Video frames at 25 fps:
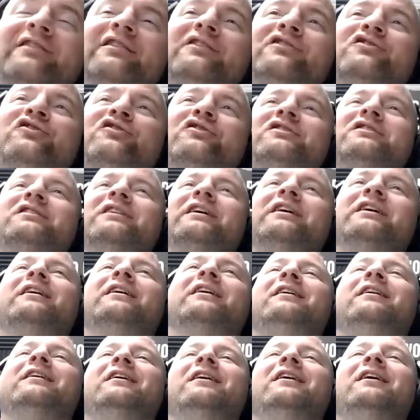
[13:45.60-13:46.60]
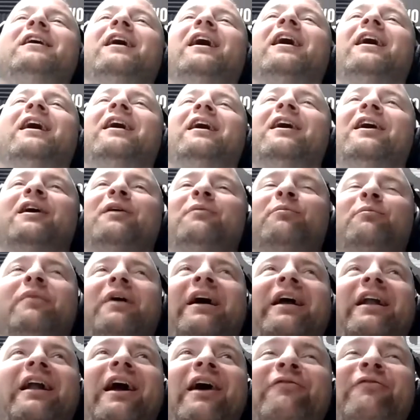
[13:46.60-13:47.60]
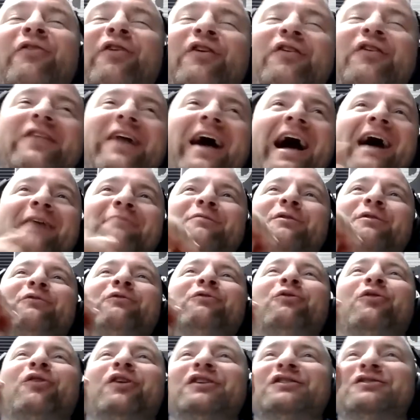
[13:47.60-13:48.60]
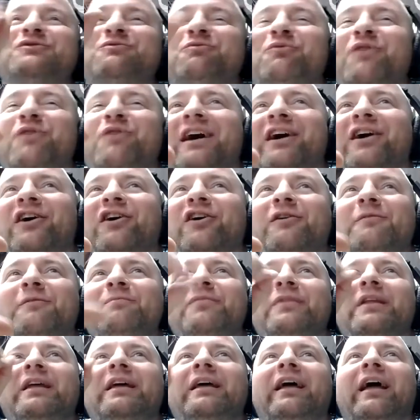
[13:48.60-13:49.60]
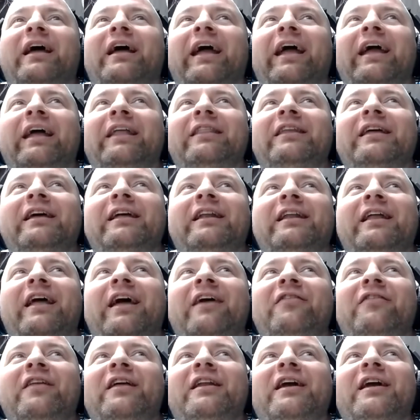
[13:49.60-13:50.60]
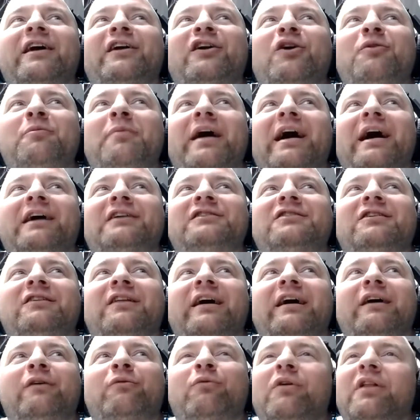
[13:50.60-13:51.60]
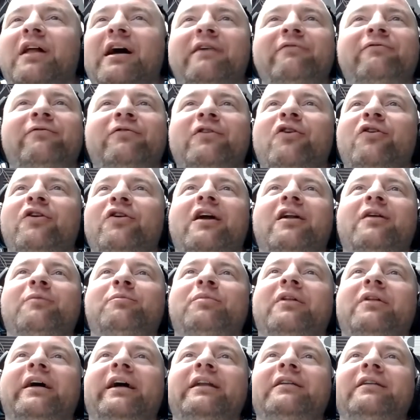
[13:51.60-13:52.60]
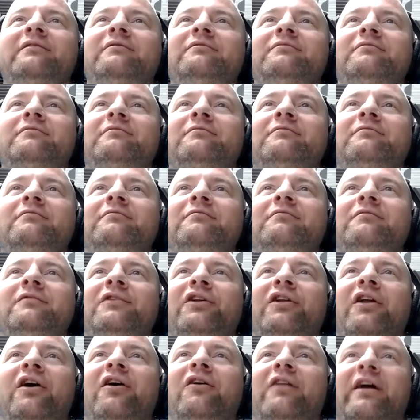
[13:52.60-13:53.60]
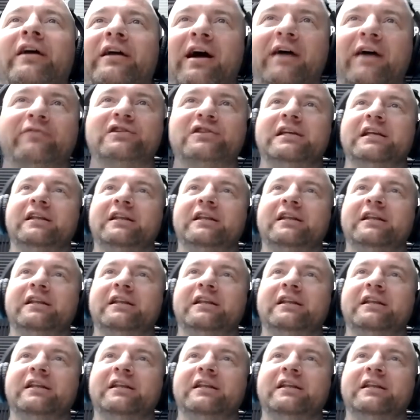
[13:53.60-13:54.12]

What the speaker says: interesting. And I've heard that before as well. And then I go back to I've flown on a plane, I've seen